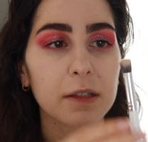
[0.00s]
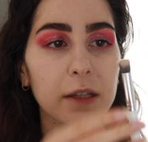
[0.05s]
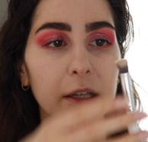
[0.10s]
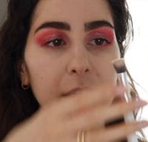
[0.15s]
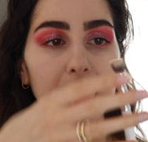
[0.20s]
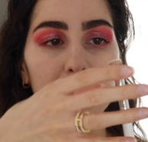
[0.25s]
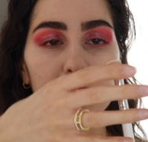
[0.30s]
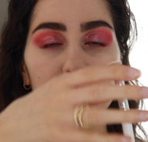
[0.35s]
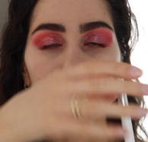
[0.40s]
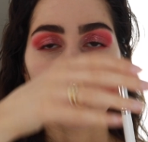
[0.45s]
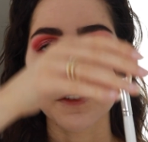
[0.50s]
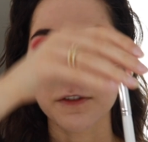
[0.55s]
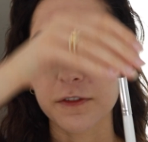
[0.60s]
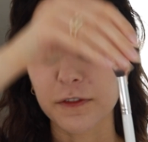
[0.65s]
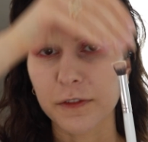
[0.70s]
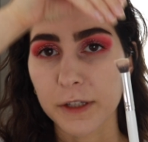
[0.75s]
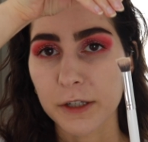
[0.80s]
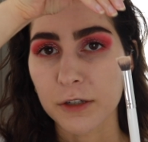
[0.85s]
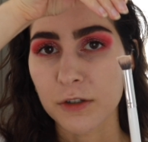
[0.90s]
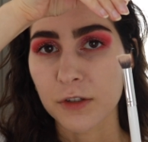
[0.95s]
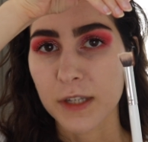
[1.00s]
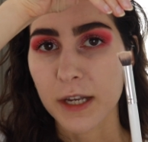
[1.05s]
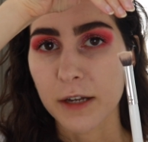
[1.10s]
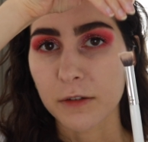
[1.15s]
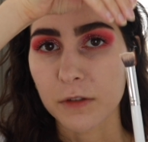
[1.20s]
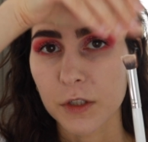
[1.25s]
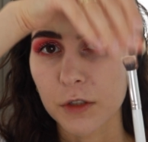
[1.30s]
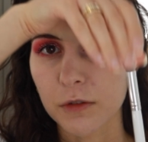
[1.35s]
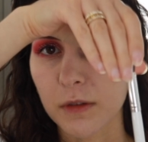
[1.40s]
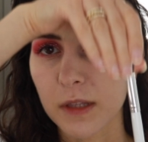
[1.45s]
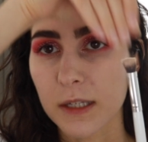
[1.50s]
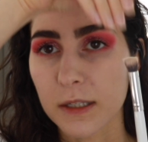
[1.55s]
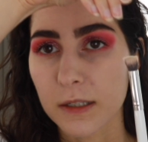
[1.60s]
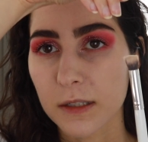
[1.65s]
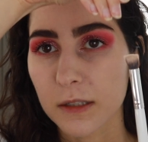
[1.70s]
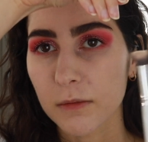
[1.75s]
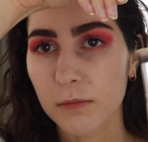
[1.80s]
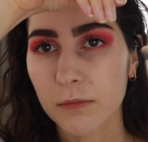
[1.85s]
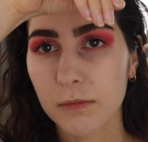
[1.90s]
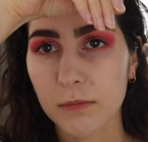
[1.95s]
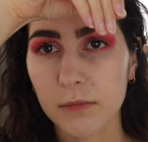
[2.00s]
Like, it just flares out to this